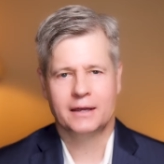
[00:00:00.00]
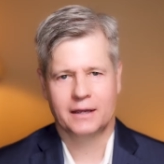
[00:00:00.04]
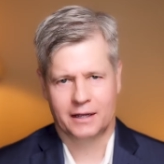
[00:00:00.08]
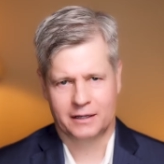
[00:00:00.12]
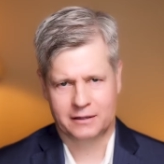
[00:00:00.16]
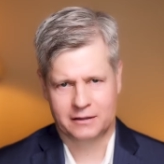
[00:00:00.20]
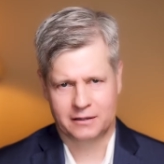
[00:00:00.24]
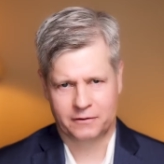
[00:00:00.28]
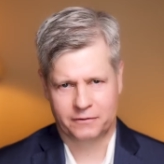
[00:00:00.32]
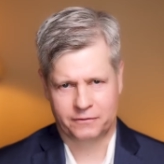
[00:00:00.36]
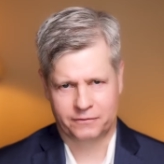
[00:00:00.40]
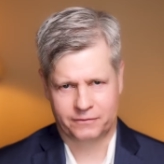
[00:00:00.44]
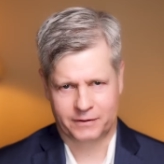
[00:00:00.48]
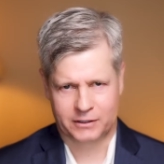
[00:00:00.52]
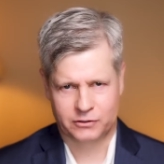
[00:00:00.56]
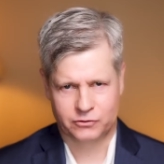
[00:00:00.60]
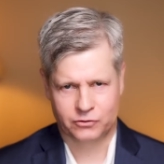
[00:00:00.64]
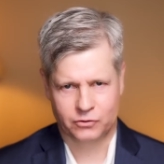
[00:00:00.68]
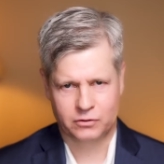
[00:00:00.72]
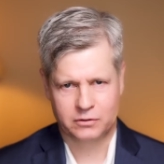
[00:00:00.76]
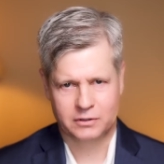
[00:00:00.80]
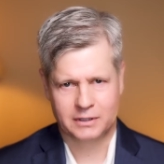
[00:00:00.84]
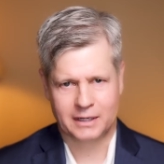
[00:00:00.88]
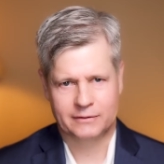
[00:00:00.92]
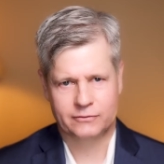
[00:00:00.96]
at the
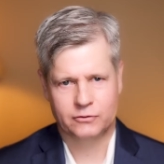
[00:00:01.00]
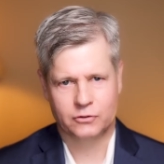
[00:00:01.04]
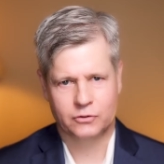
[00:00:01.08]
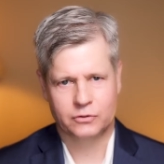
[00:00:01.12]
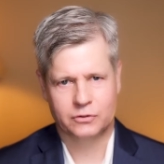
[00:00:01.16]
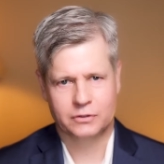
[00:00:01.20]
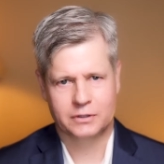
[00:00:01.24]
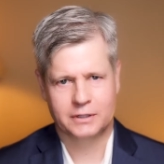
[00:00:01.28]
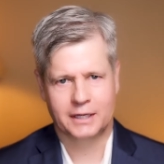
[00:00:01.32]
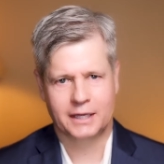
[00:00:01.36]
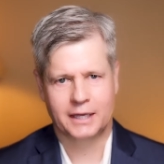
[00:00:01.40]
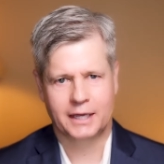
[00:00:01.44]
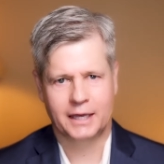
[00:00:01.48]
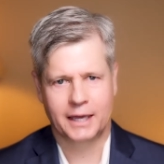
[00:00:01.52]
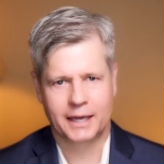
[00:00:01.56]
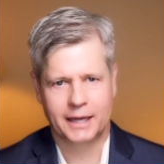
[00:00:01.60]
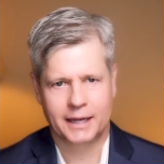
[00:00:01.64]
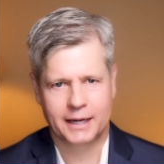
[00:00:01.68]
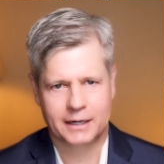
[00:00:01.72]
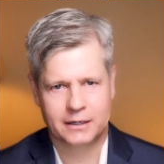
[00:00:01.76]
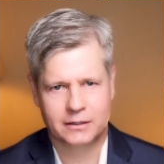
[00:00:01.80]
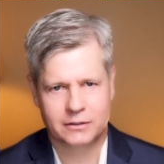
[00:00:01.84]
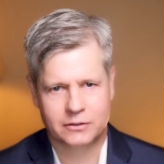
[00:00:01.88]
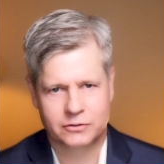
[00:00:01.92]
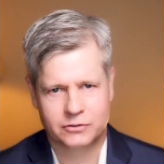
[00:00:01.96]
federal level
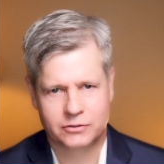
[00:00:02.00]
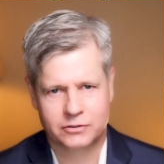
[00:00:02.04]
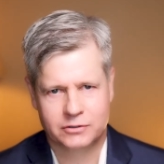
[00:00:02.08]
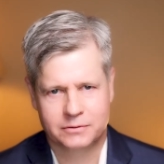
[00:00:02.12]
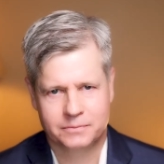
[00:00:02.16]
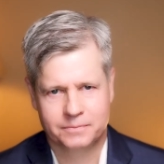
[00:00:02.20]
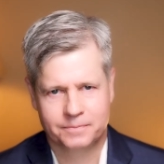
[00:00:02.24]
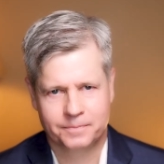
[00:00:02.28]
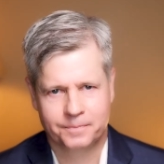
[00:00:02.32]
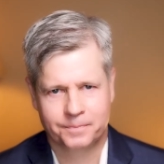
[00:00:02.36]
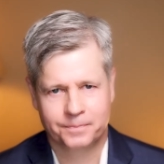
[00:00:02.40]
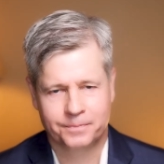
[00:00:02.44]
cares.